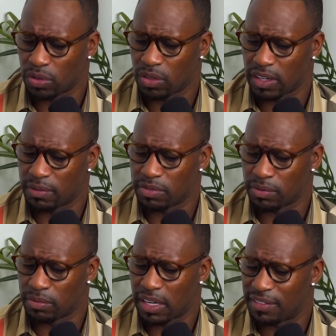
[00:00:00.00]
You
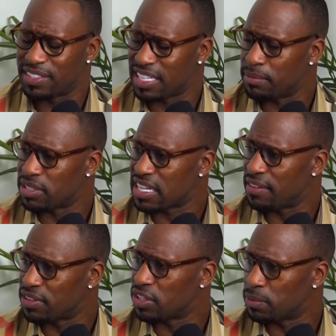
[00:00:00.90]
know, every team must
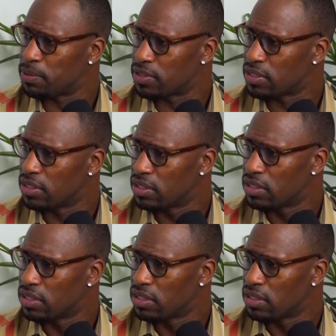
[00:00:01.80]
have a therapist.
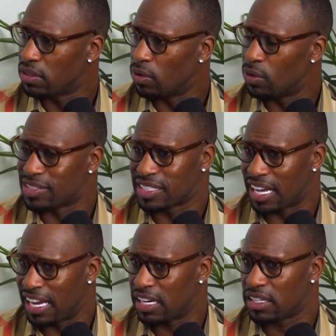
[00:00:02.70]
Yep. On
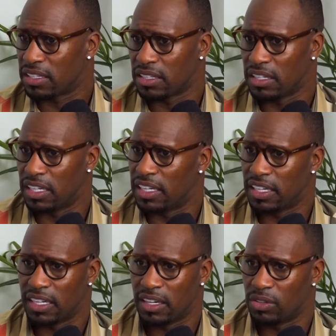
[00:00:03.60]
site
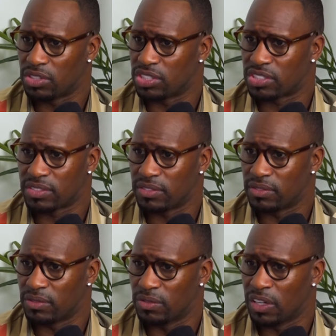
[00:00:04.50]
or just
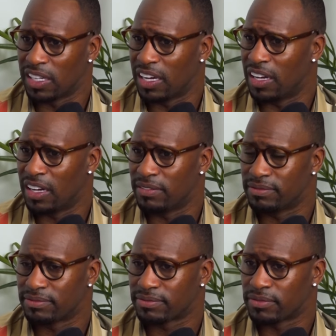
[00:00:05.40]

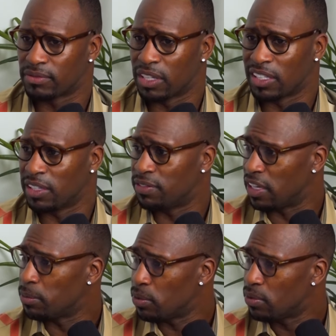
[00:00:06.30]
readily
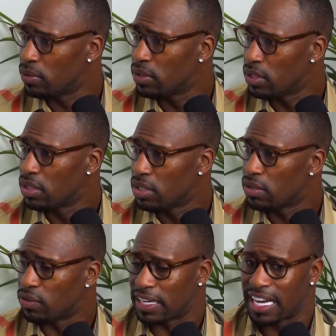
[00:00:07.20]
available. Sure.
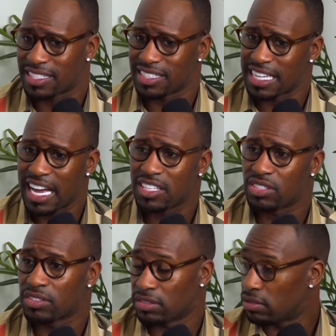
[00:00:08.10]
For guys, because
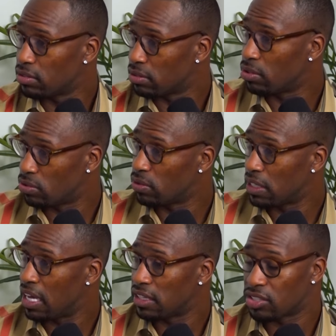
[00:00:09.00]
guys go through a
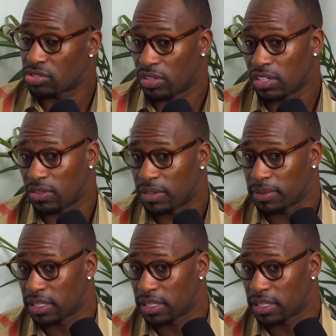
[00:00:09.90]
lot. They struggle. Yeah.